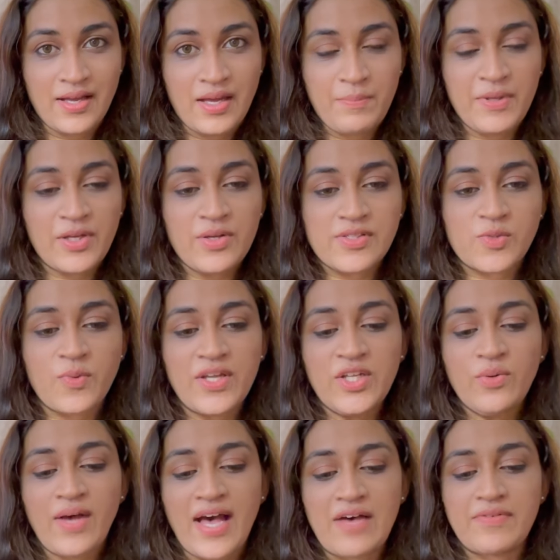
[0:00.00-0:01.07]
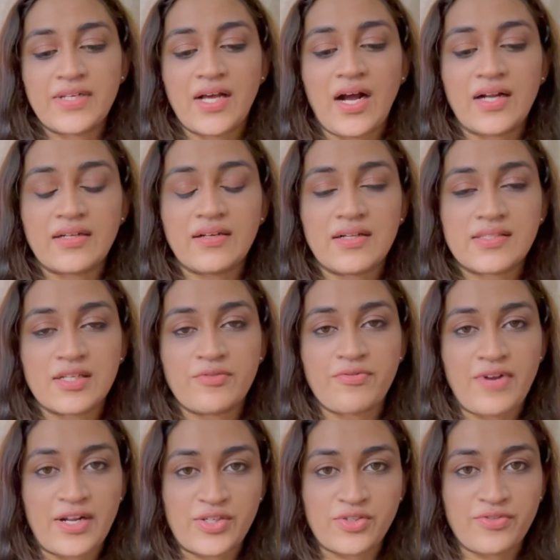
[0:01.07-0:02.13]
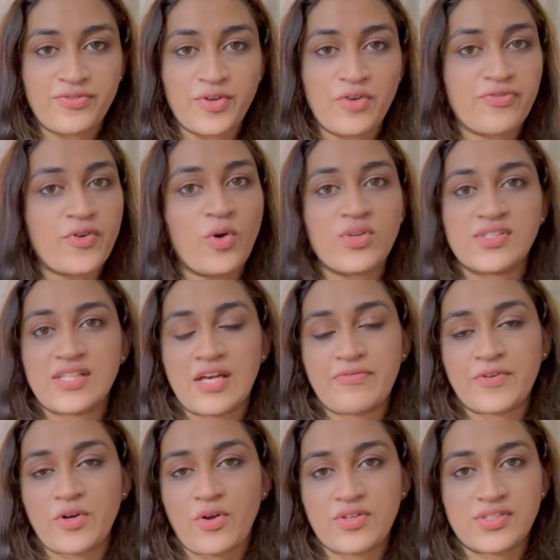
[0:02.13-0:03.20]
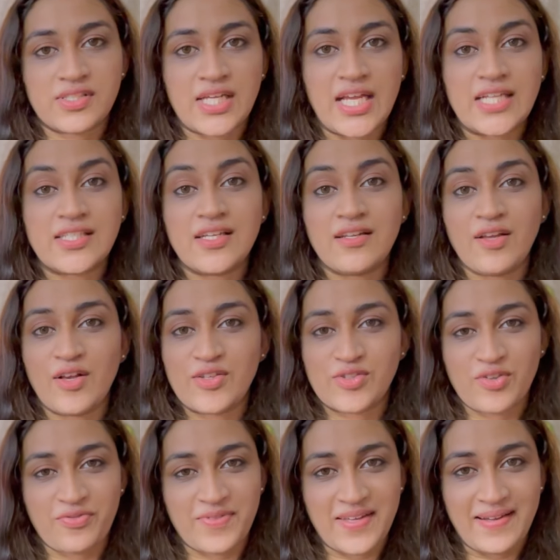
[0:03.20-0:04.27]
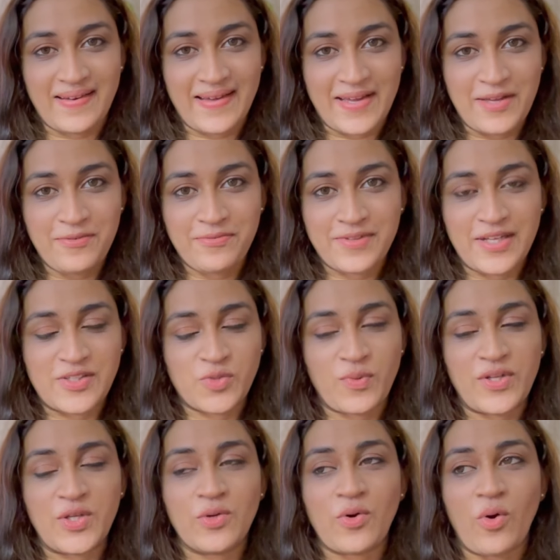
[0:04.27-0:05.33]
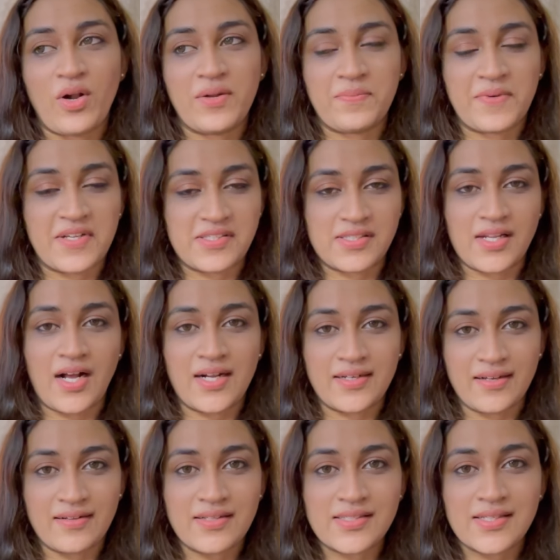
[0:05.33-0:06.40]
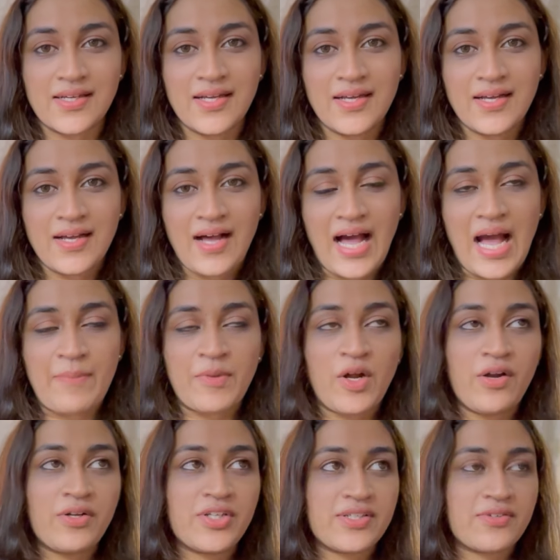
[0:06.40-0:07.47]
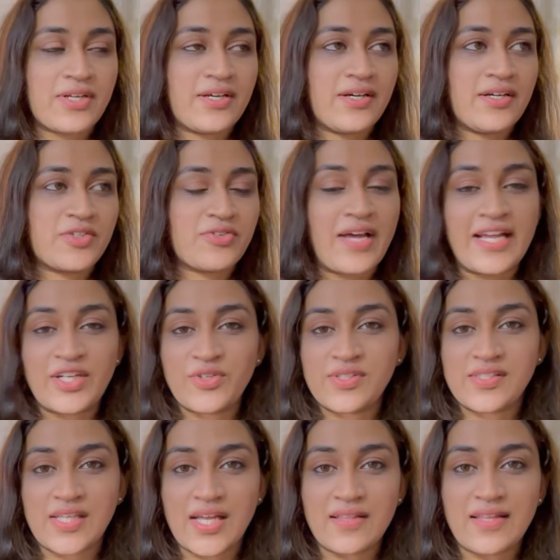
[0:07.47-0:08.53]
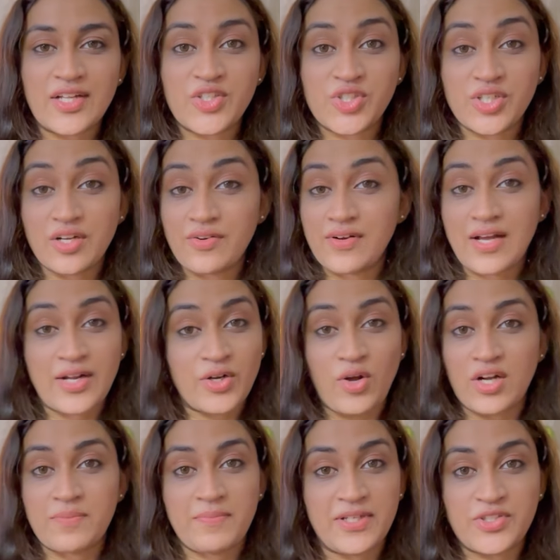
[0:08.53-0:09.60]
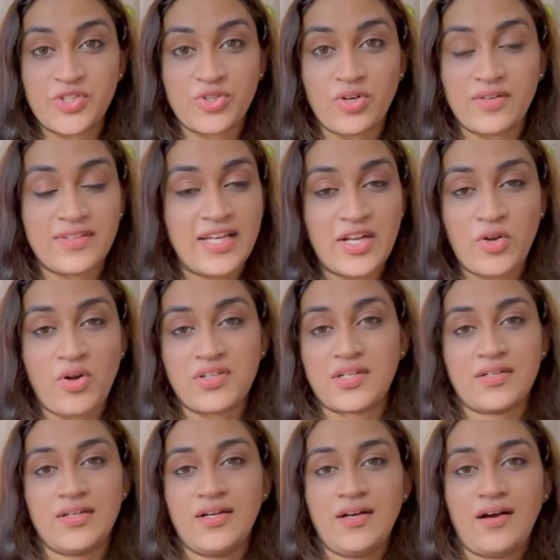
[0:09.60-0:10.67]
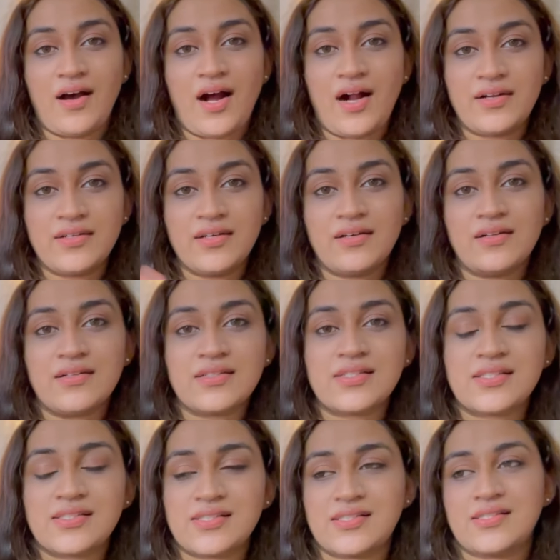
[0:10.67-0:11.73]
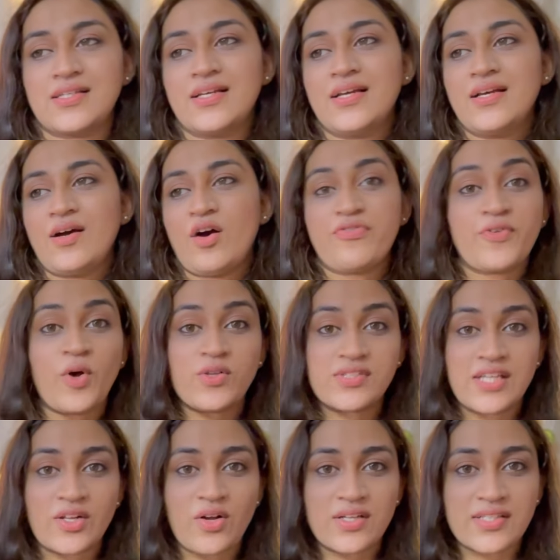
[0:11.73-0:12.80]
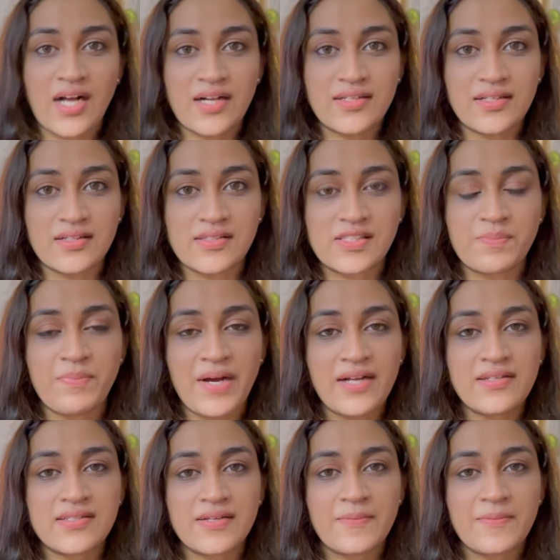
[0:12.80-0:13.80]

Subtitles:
because when you have an adult in front of you, of course they have crossed 18 years of their life, that's when you call a person adult. I'm not trying to say that children are not mature, they are not adults. Of course they are not adults, but